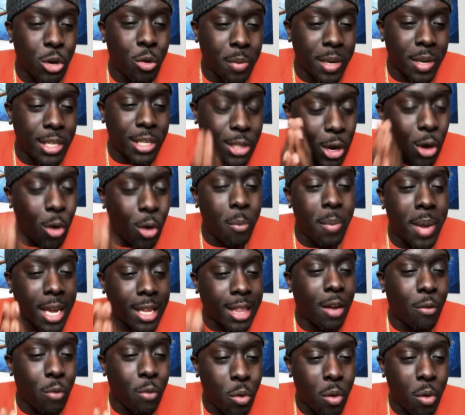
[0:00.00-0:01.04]
but don't be in
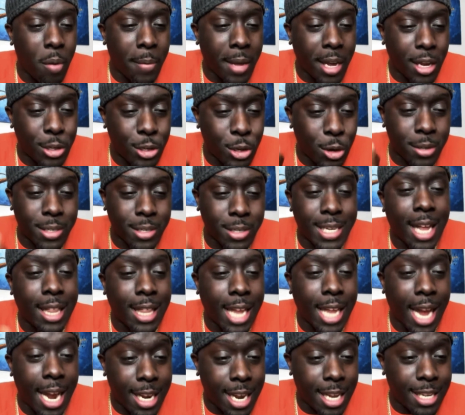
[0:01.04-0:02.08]
love with women because you're gonna sound
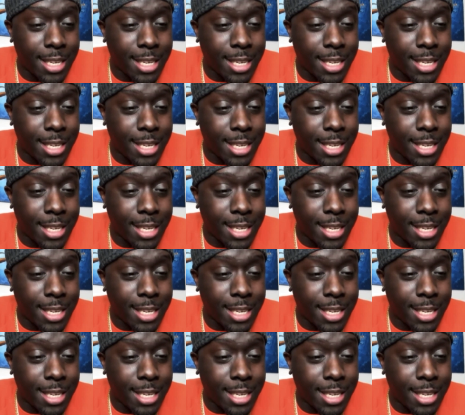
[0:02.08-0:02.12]
like this.